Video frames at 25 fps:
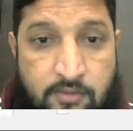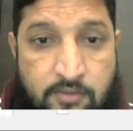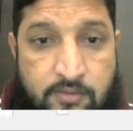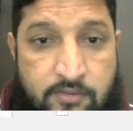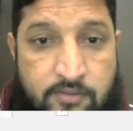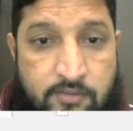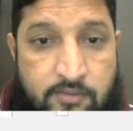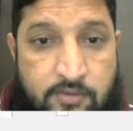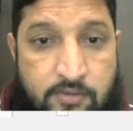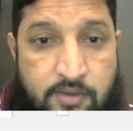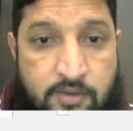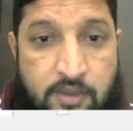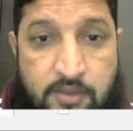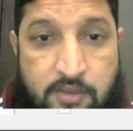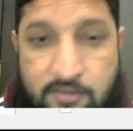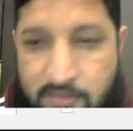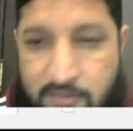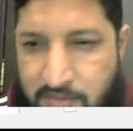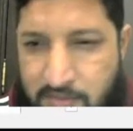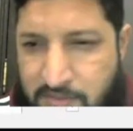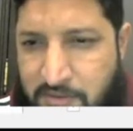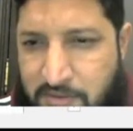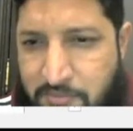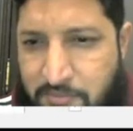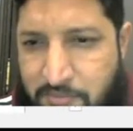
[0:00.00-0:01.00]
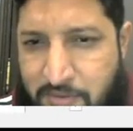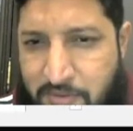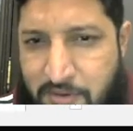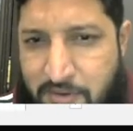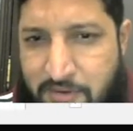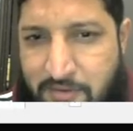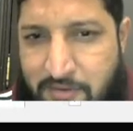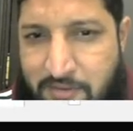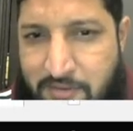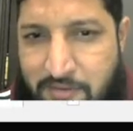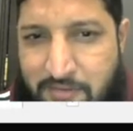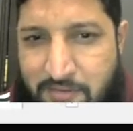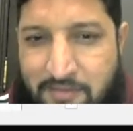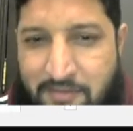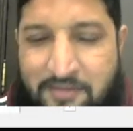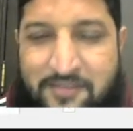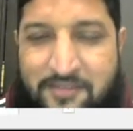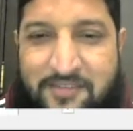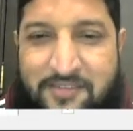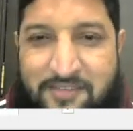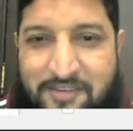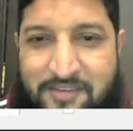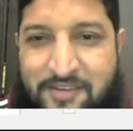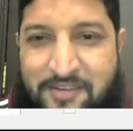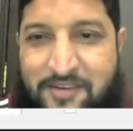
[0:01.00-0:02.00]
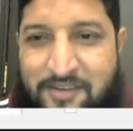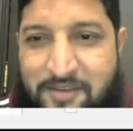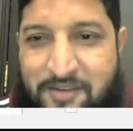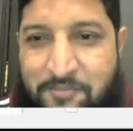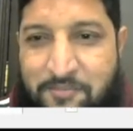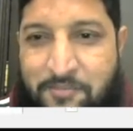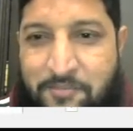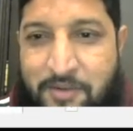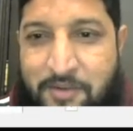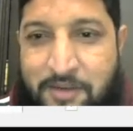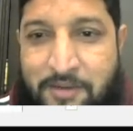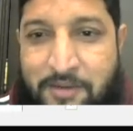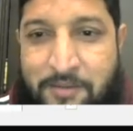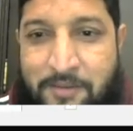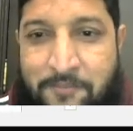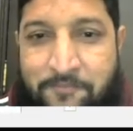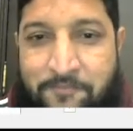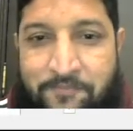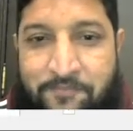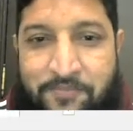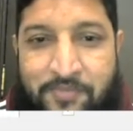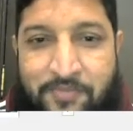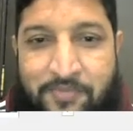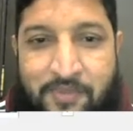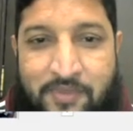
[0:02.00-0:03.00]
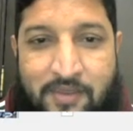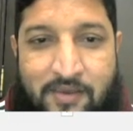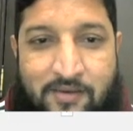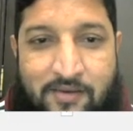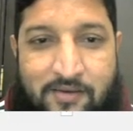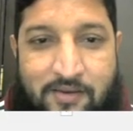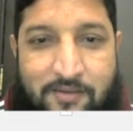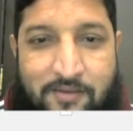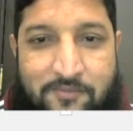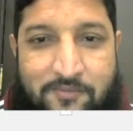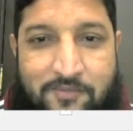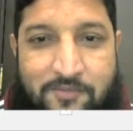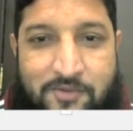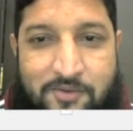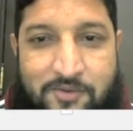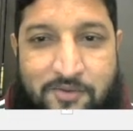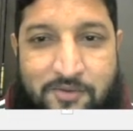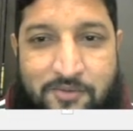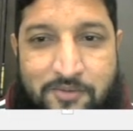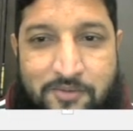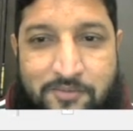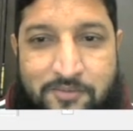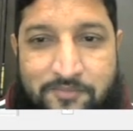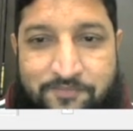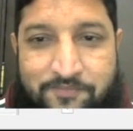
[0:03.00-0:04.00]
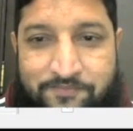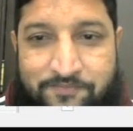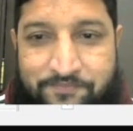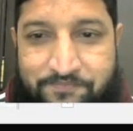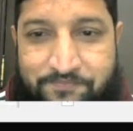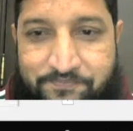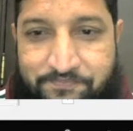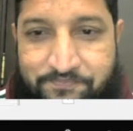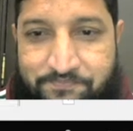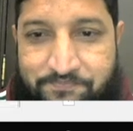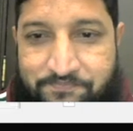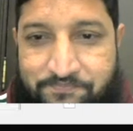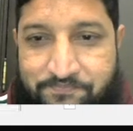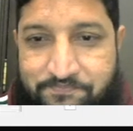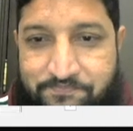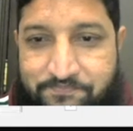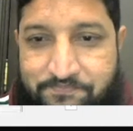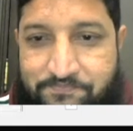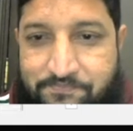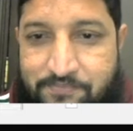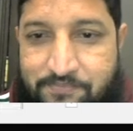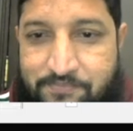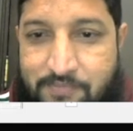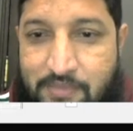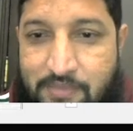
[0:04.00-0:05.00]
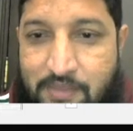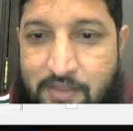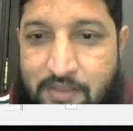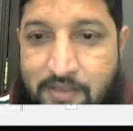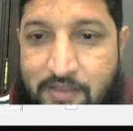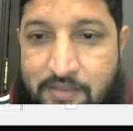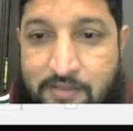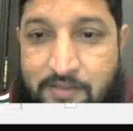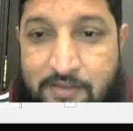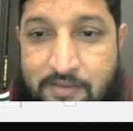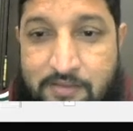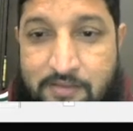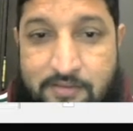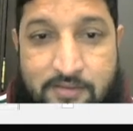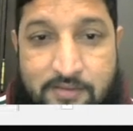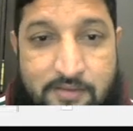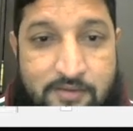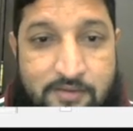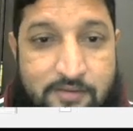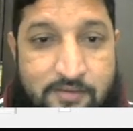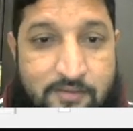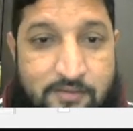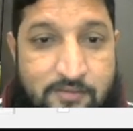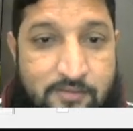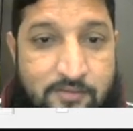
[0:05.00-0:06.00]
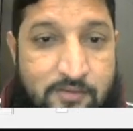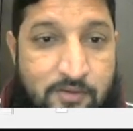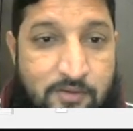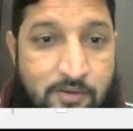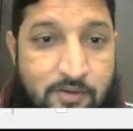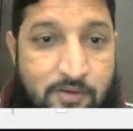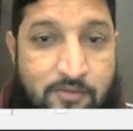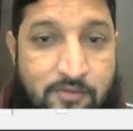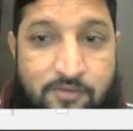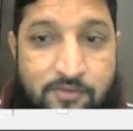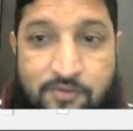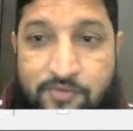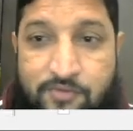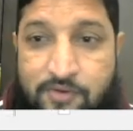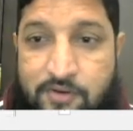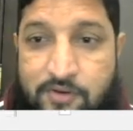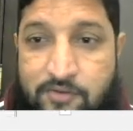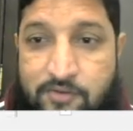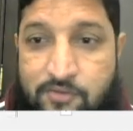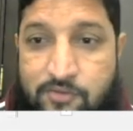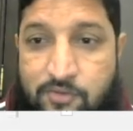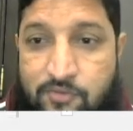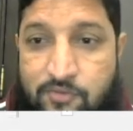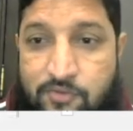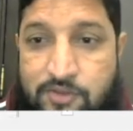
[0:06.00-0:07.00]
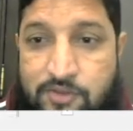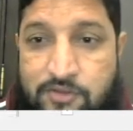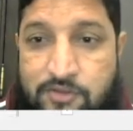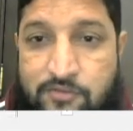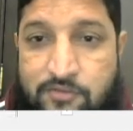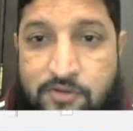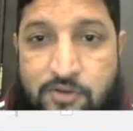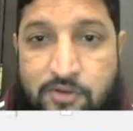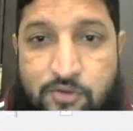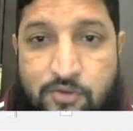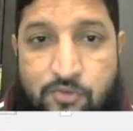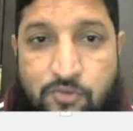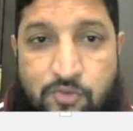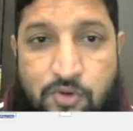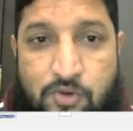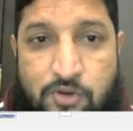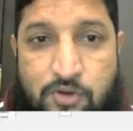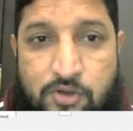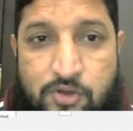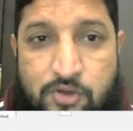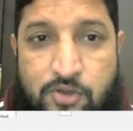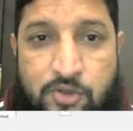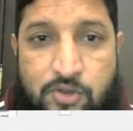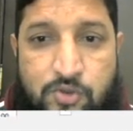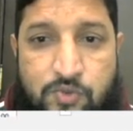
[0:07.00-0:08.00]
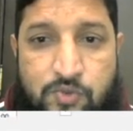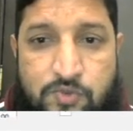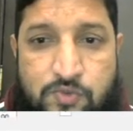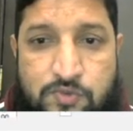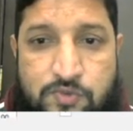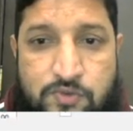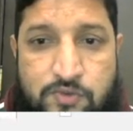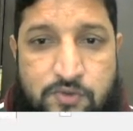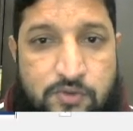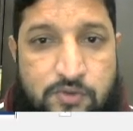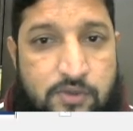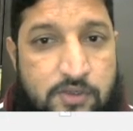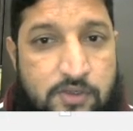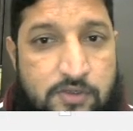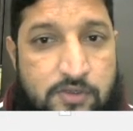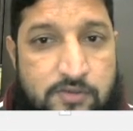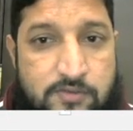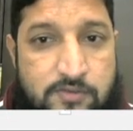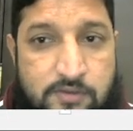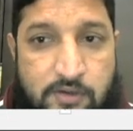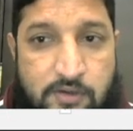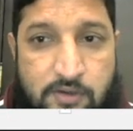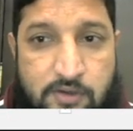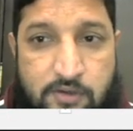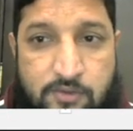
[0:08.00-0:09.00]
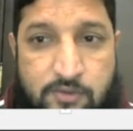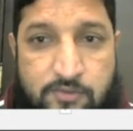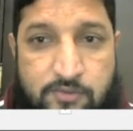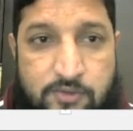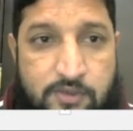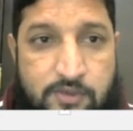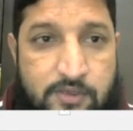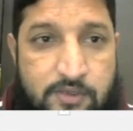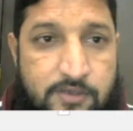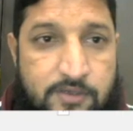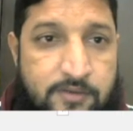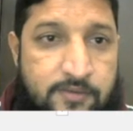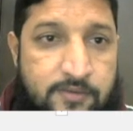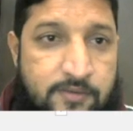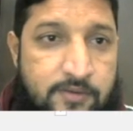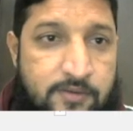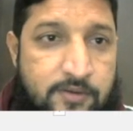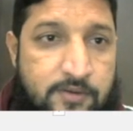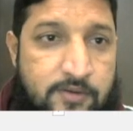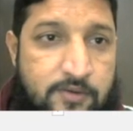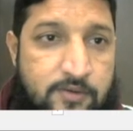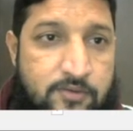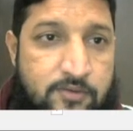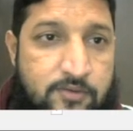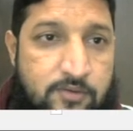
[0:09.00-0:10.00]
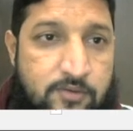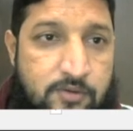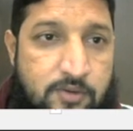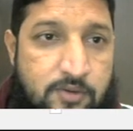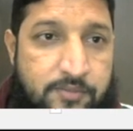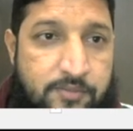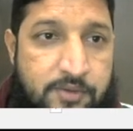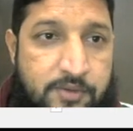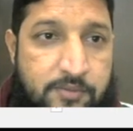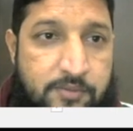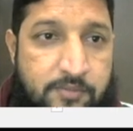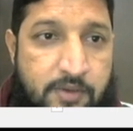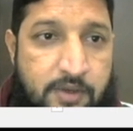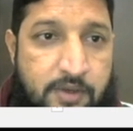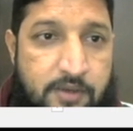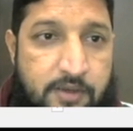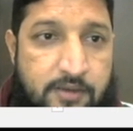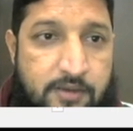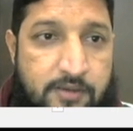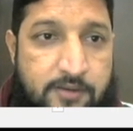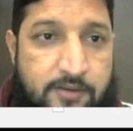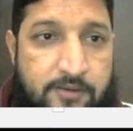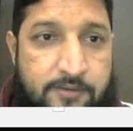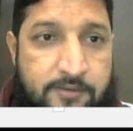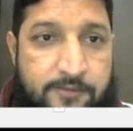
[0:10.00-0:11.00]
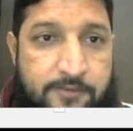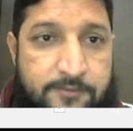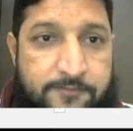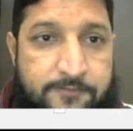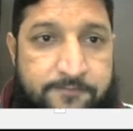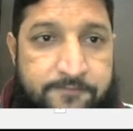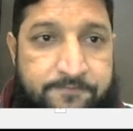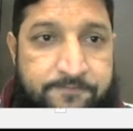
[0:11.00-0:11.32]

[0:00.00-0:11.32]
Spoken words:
sorry, I said template. Okay, so then a lot of different. So whichever you wanted to use, you can start using it. So coming back here,